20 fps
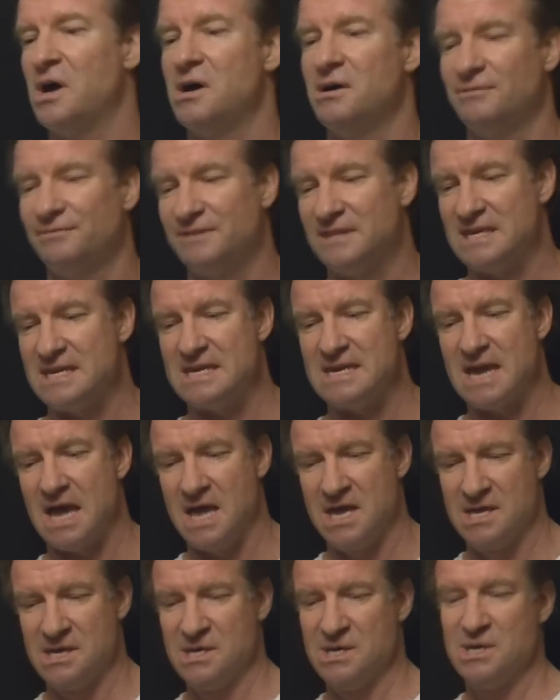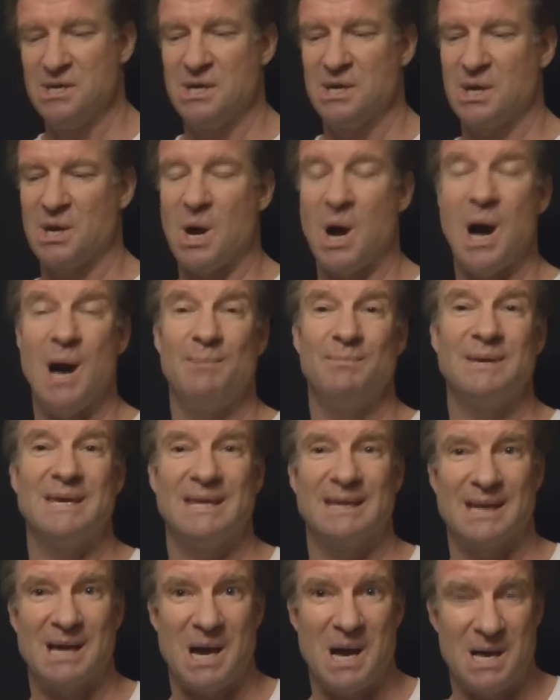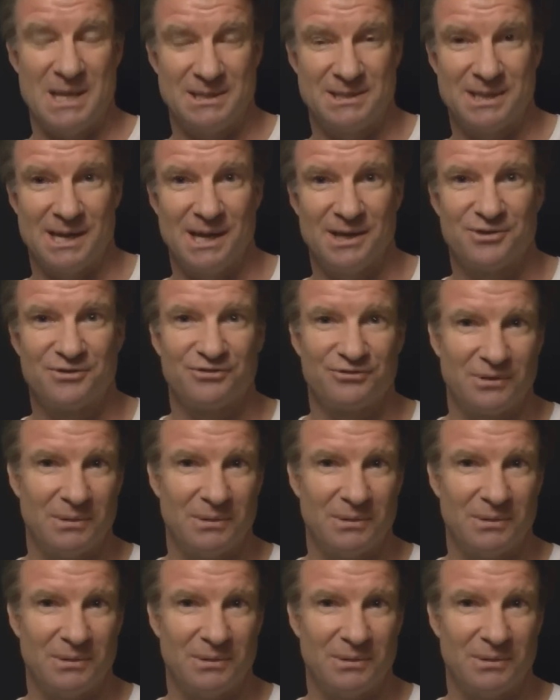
of the comment contest